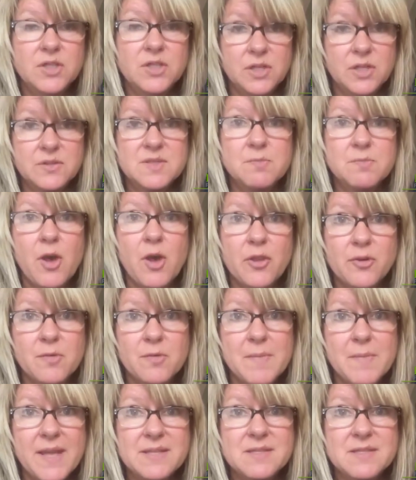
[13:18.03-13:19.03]
smaller
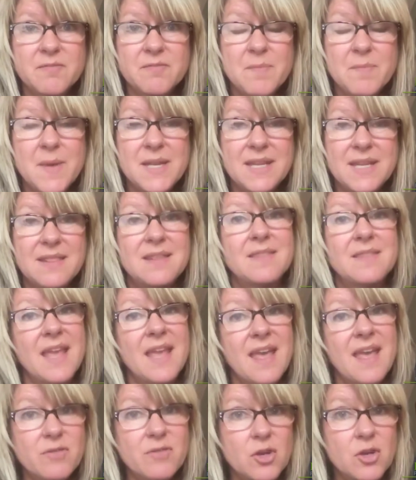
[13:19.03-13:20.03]
amounts of money than they
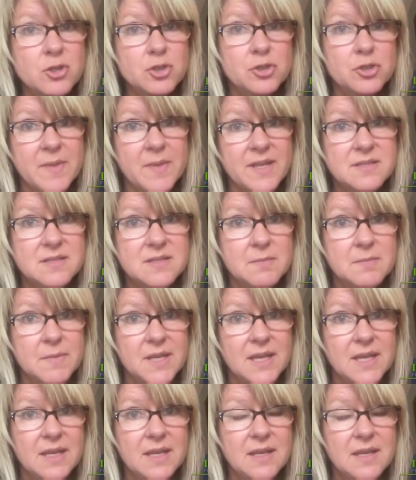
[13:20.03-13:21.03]
have larger amounts of
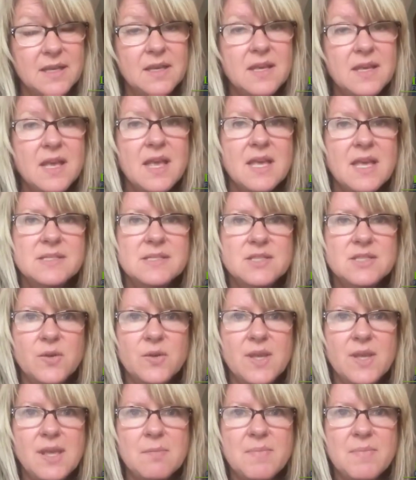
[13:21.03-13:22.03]
money. So
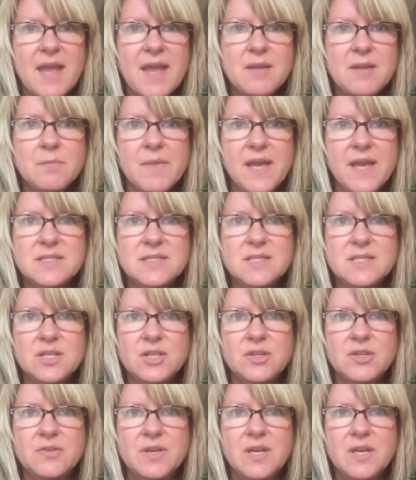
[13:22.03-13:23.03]
keep that in mind
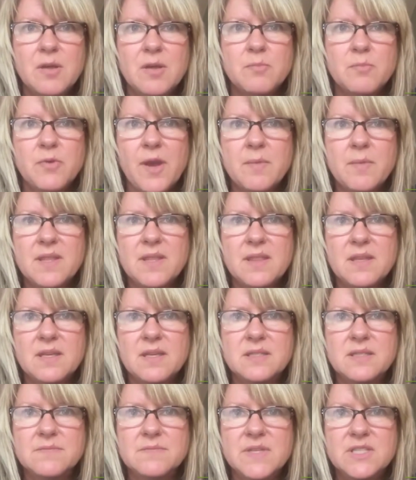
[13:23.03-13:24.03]
too. Probably
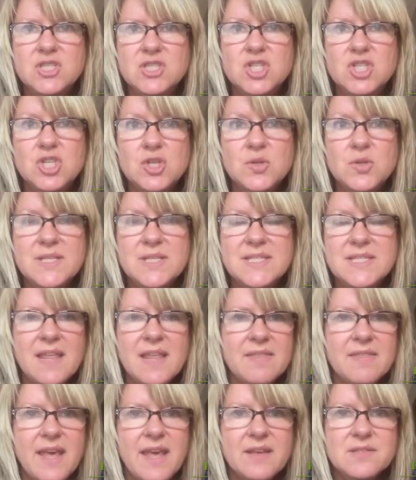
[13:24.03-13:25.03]
the $2,000 to
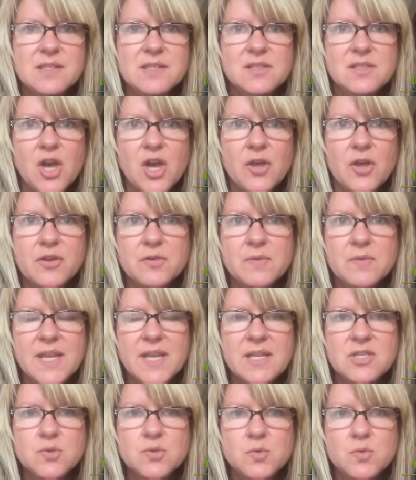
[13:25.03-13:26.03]
$10,000
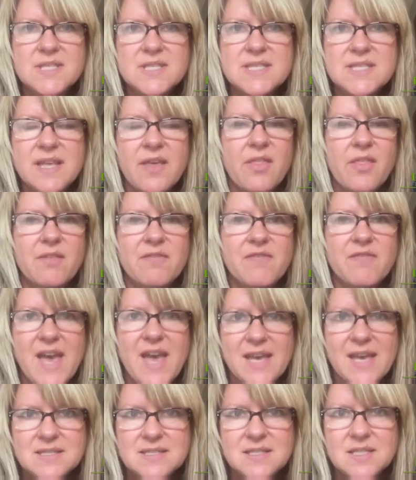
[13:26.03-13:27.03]
range will sell the
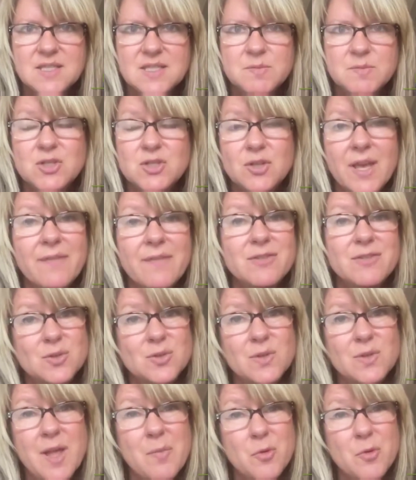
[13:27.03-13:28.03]
fastest, but you'll have to
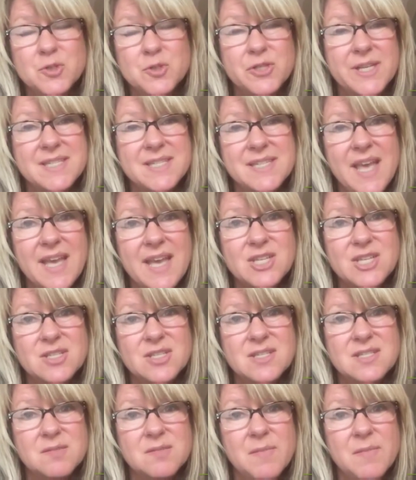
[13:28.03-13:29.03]
do a lot more
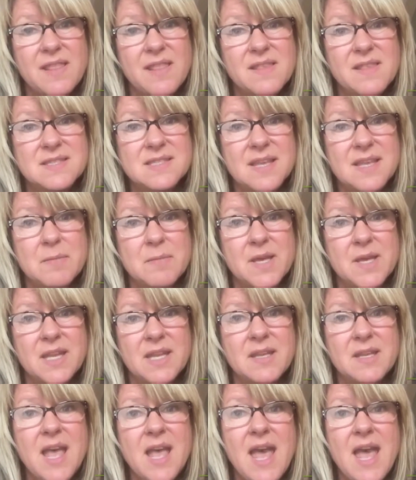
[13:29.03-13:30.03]
transactions to make the same
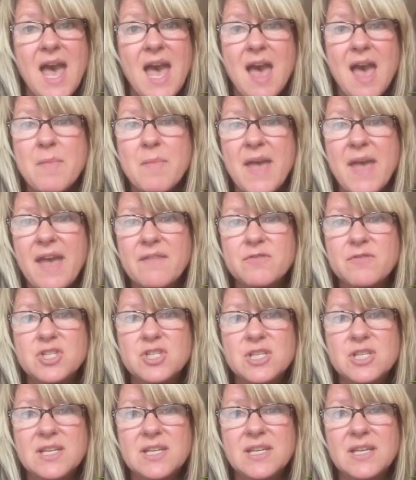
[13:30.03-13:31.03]
money. I'm
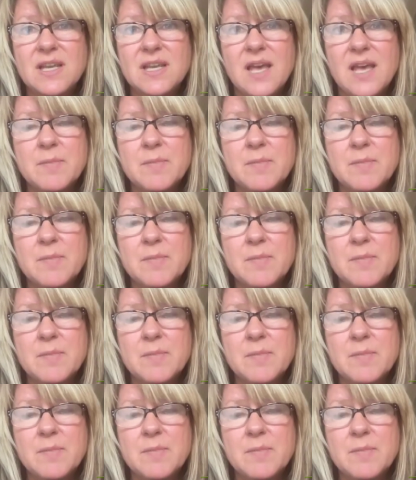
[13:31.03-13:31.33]
averaging.